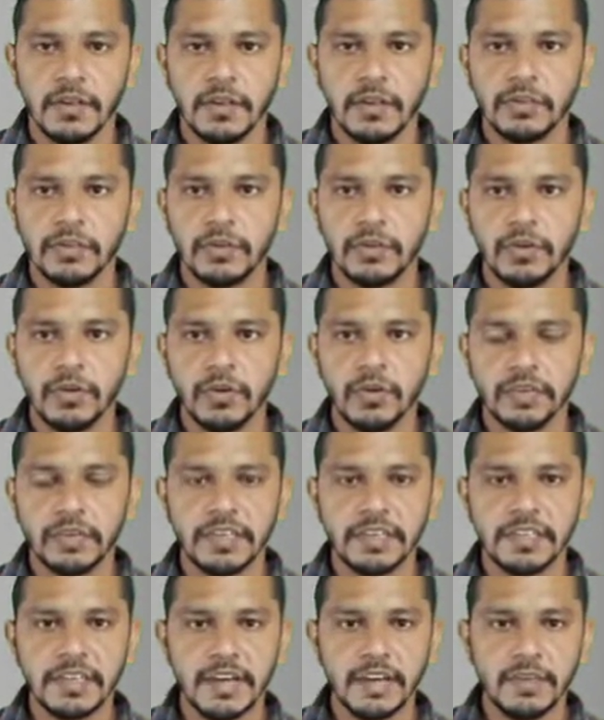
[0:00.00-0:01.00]
So
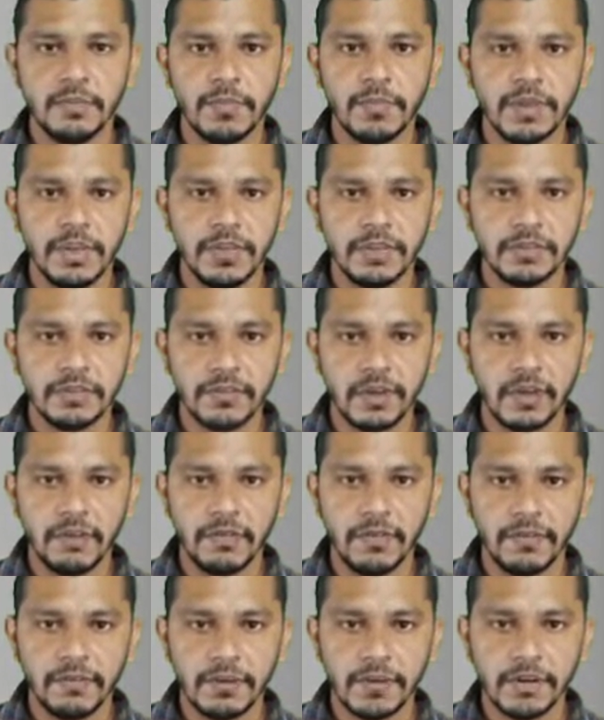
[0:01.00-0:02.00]
these are the meanings of
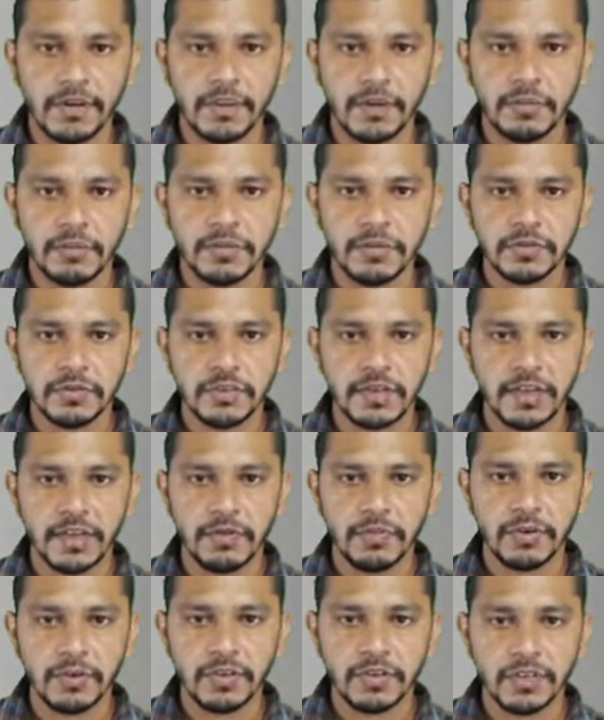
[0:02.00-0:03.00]
different terms used
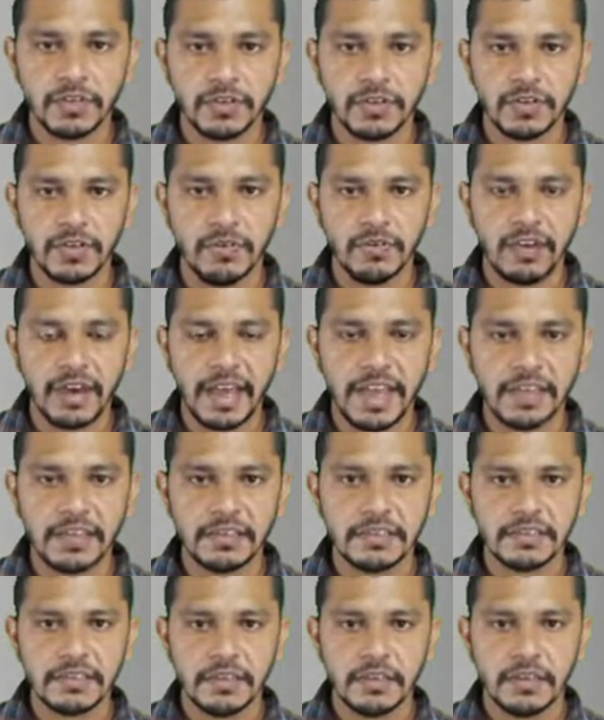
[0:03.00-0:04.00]
in projection of
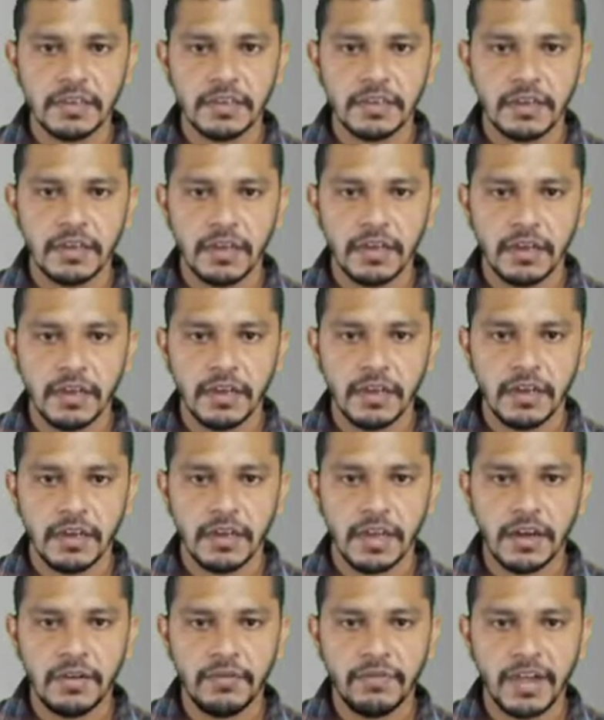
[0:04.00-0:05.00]
lines.
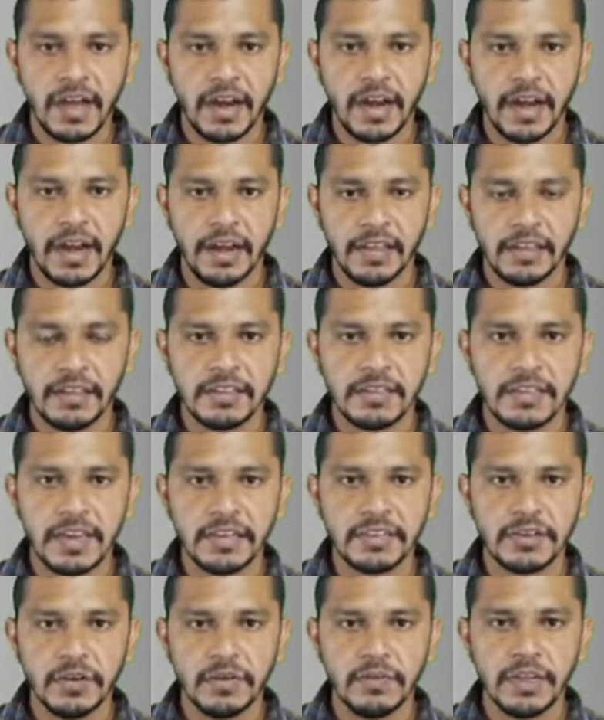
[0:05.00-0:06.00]
And we are ending this
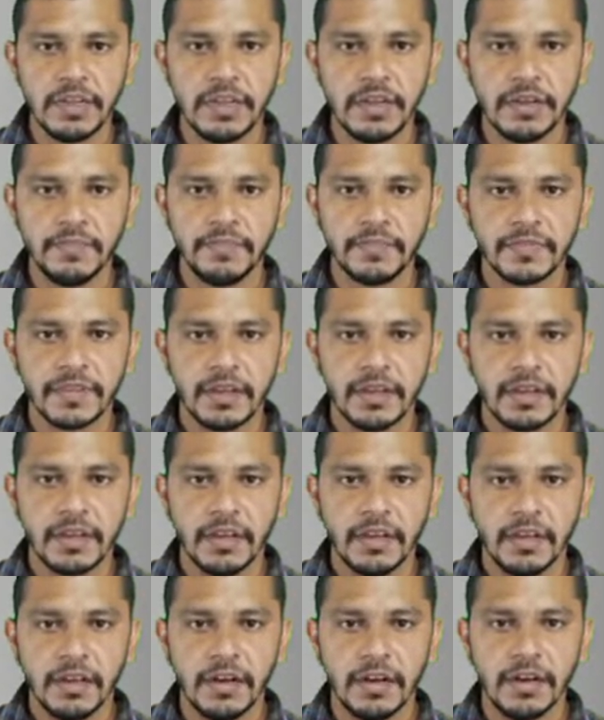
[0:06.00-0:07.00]
lecture over here.
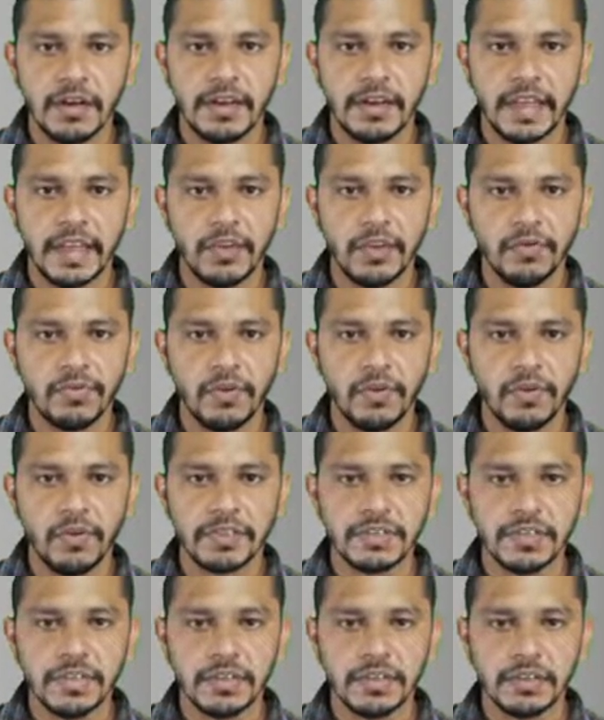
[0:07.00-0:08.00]
Thank you for
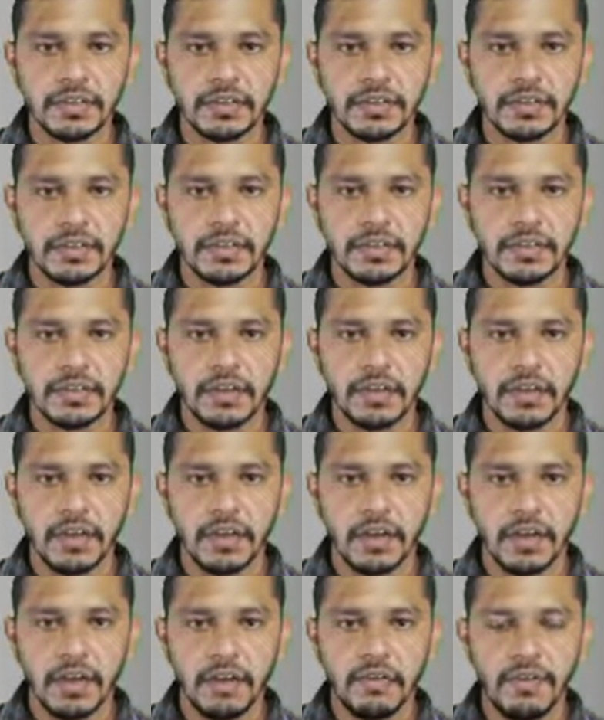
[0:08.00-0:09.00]
watching.
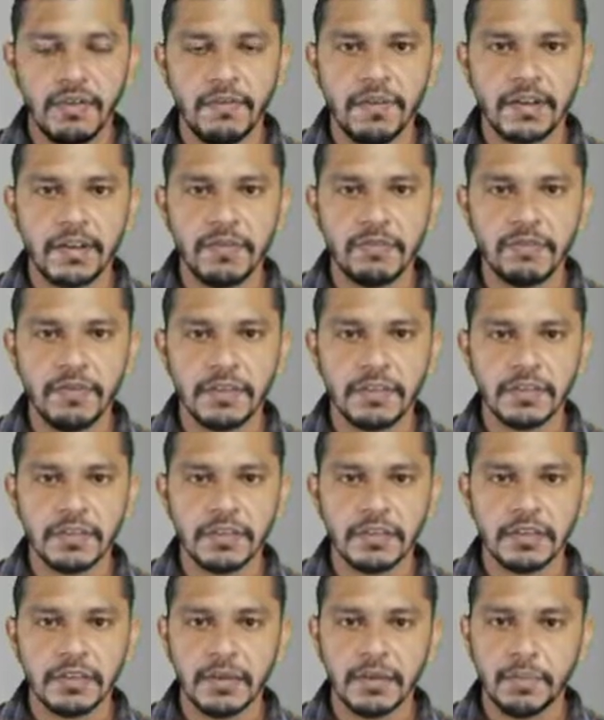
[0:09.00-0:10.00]
We will come with
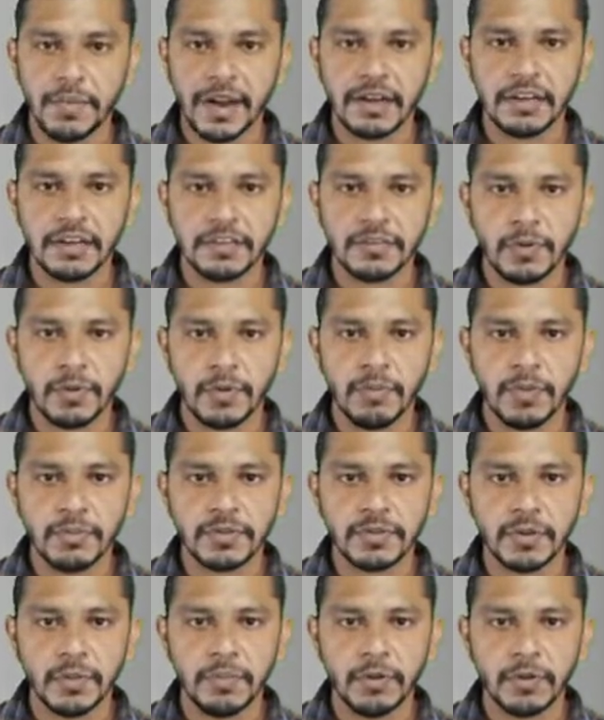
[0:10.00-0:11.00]
the practice
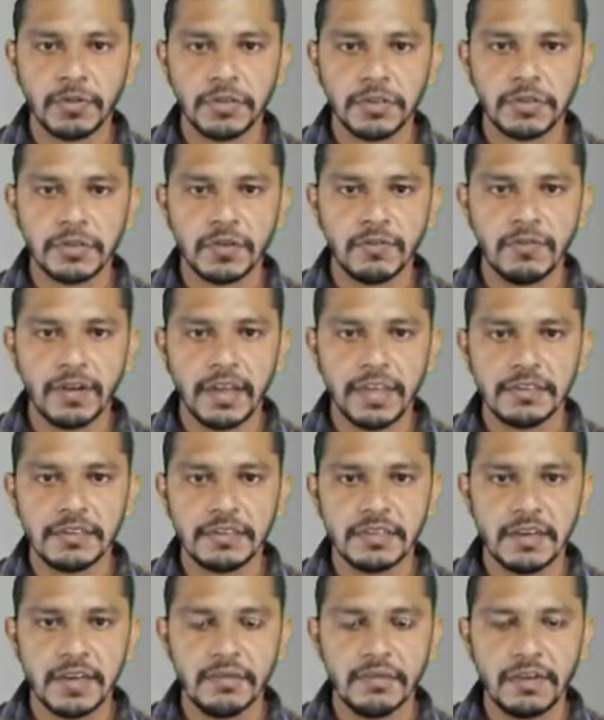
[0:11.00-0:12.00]
problems of projection of
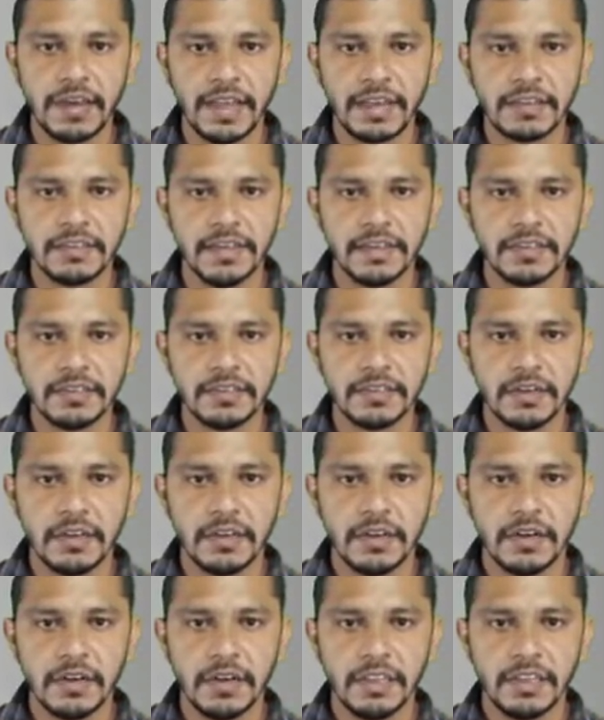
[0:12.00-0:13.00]
lines in our next lecture.
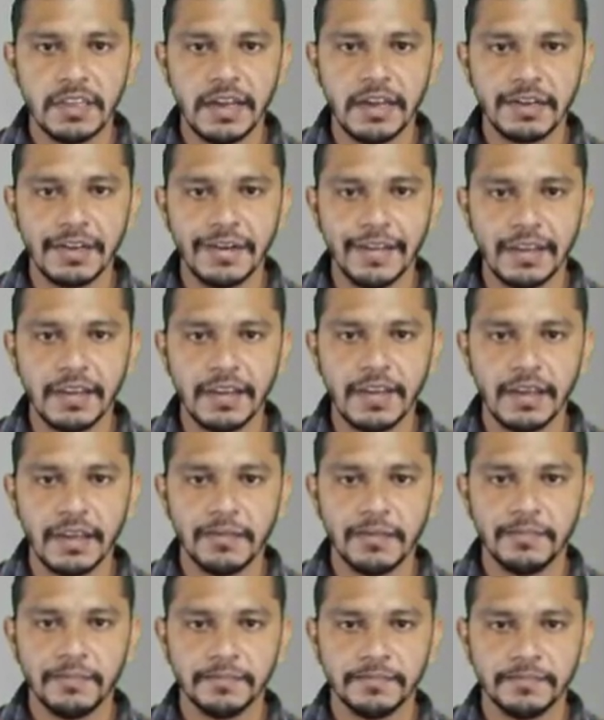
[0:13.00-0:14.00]
Till then, take care.